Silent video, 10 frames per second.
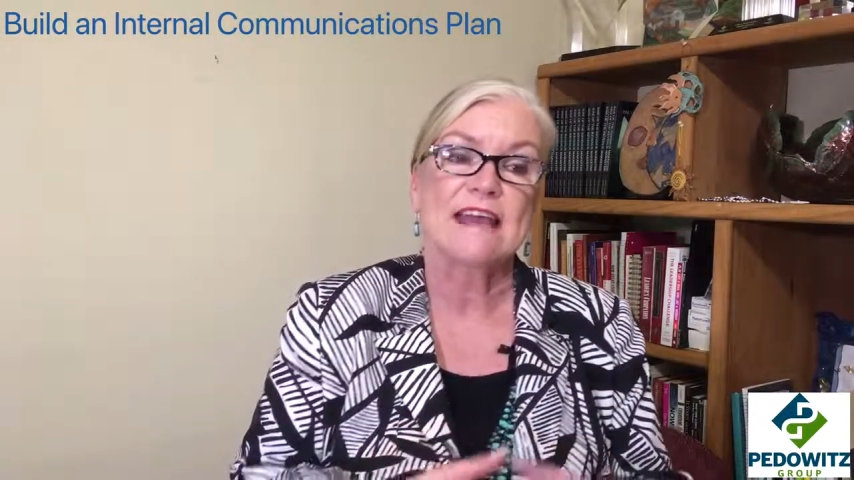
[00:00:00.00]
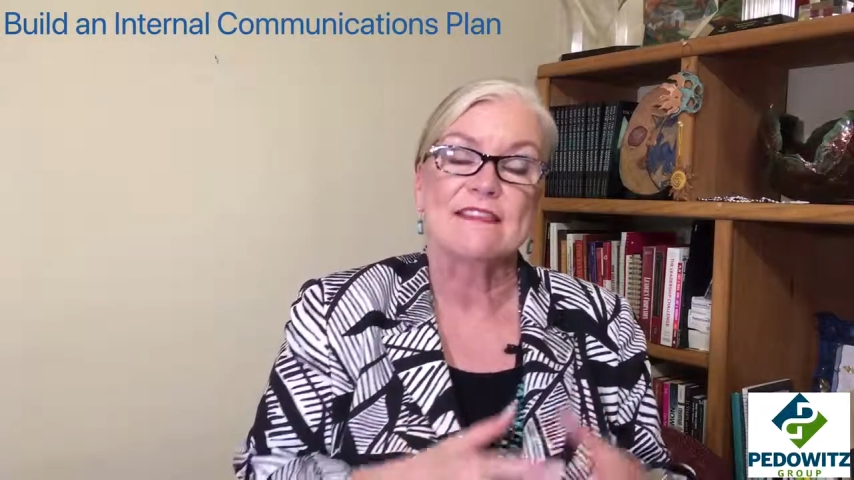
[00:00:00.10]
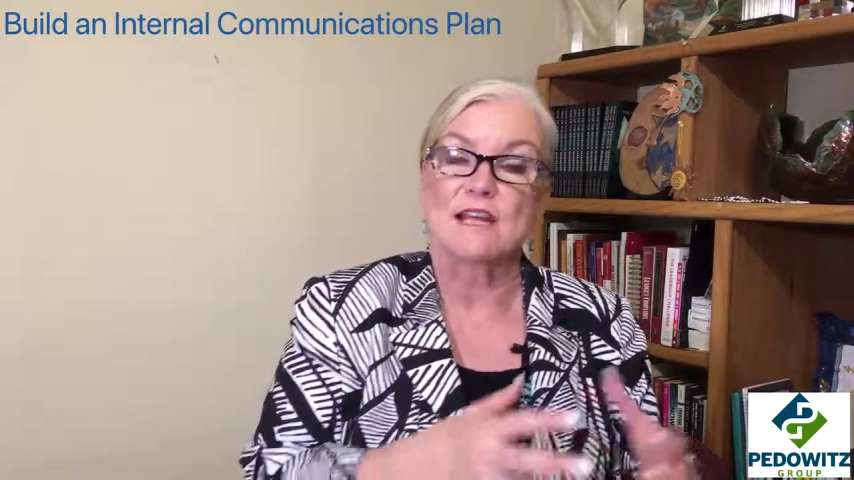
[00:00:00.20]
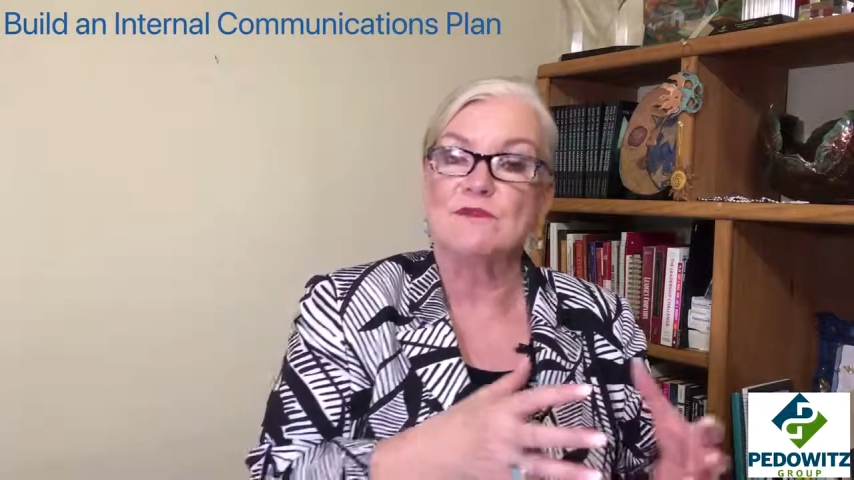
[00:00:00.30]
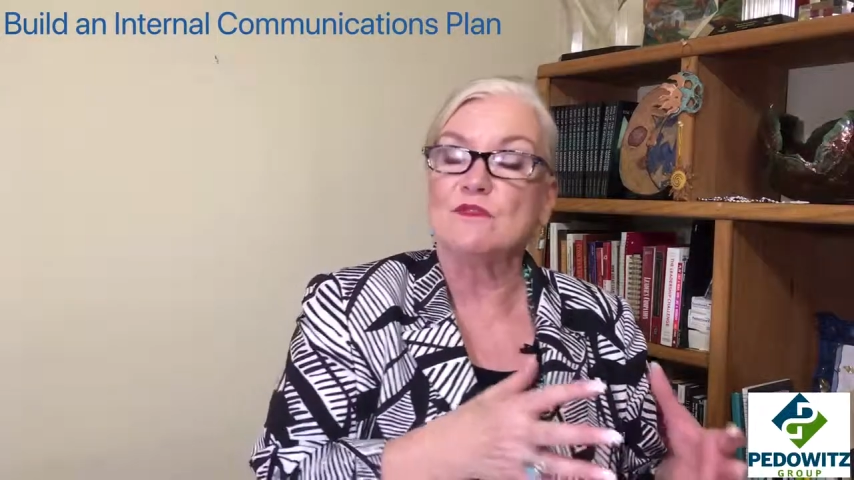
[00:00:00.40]

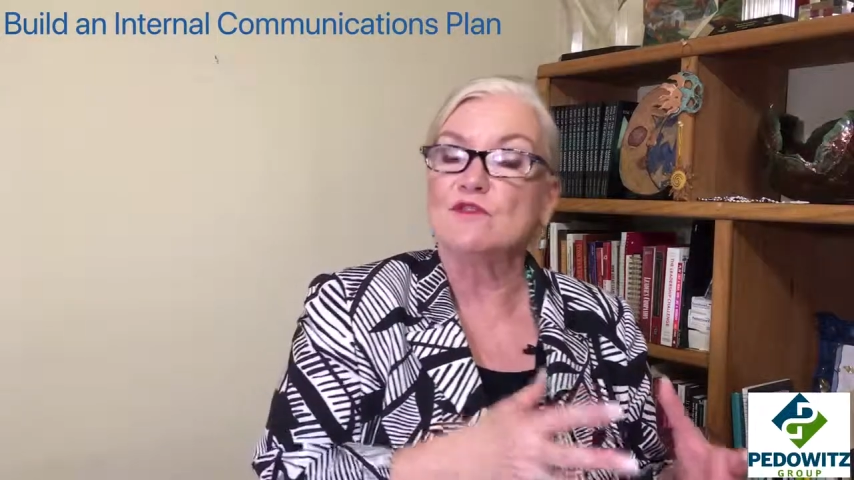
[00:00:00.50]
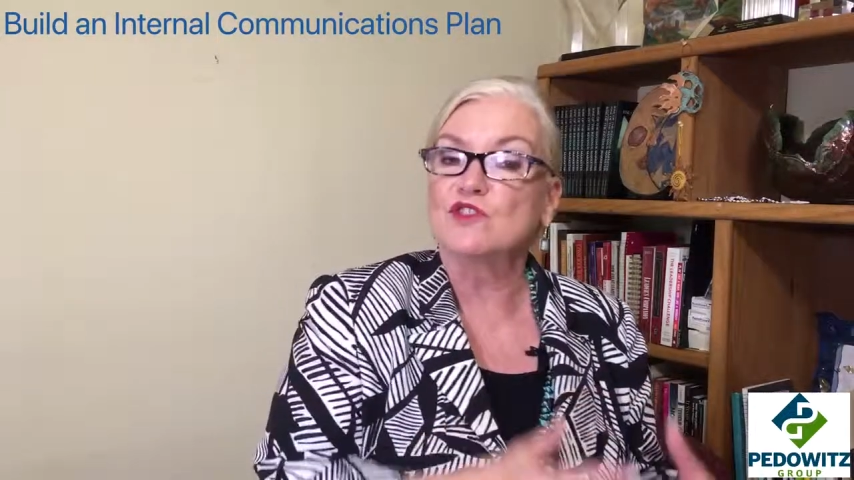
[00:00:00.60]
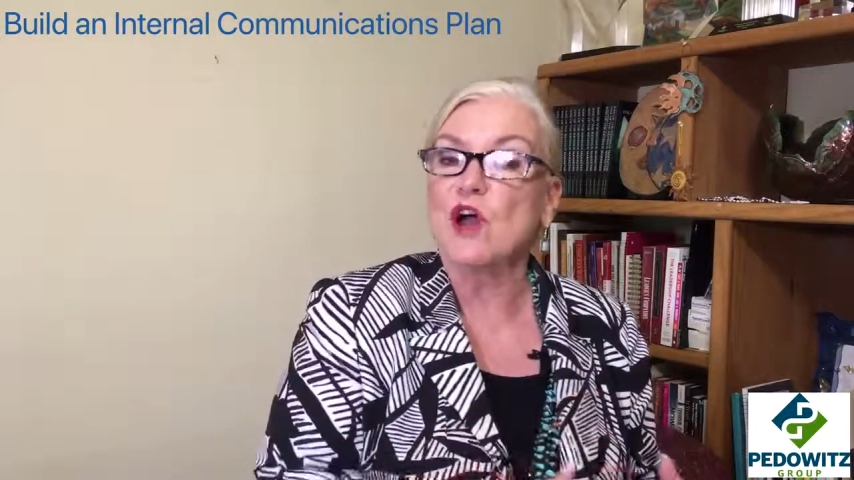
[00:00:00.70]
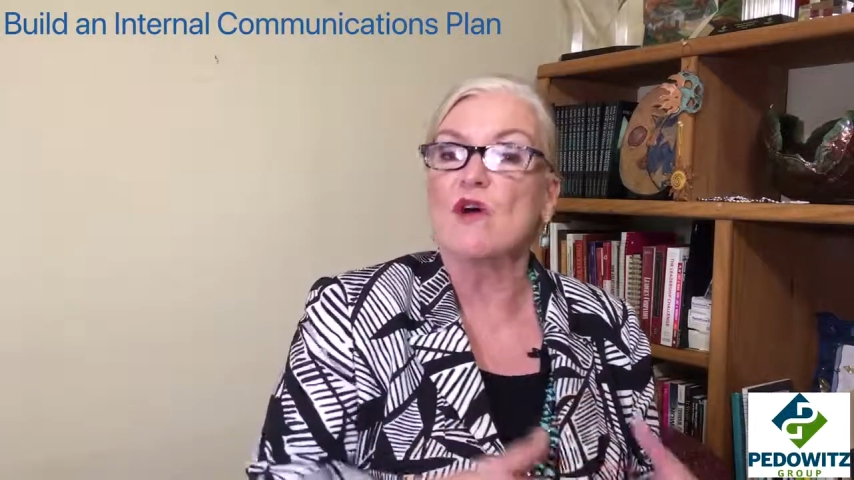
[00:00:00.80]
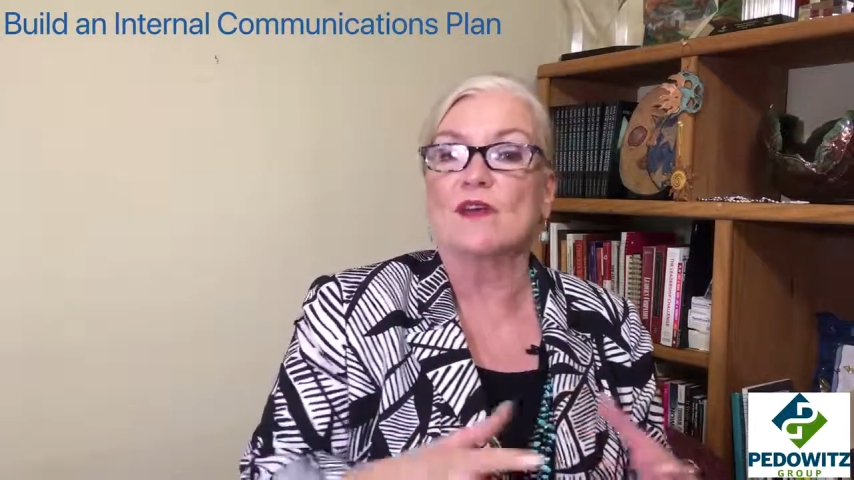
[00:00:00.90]
that if you
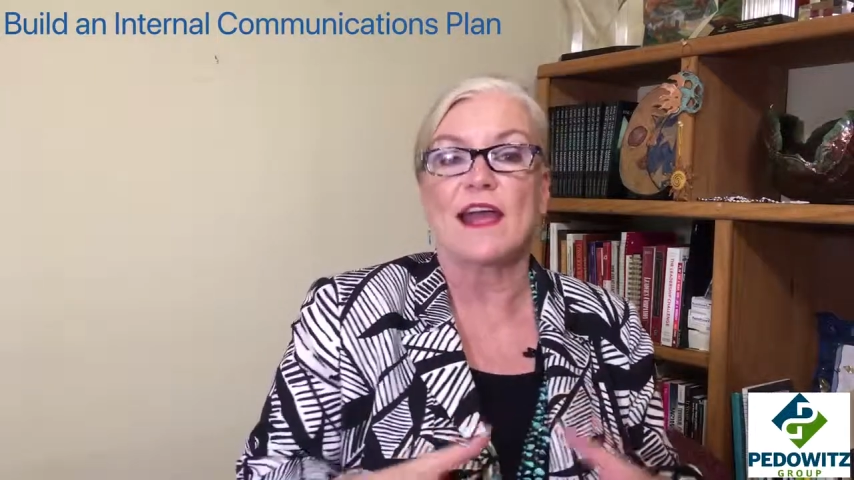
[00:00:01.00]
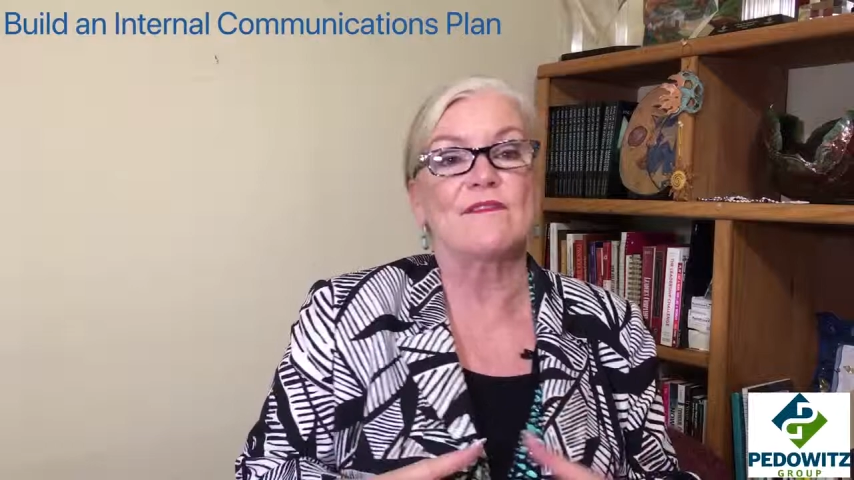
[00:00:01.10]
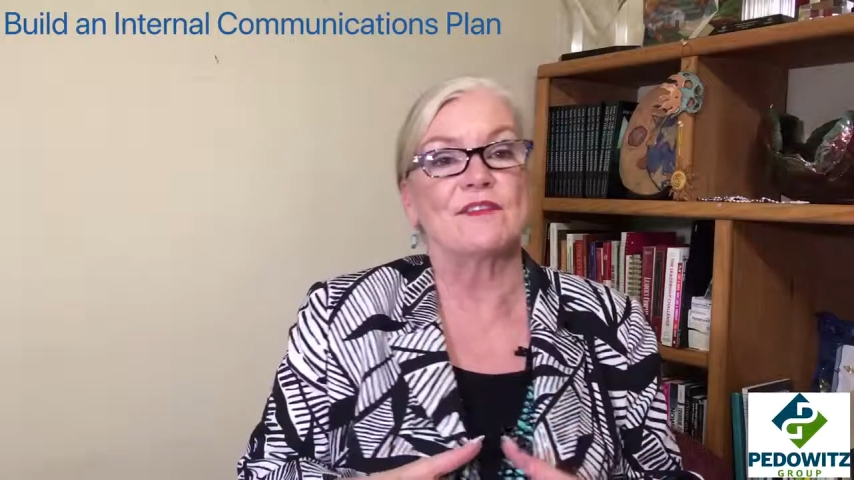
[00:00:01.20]
don't have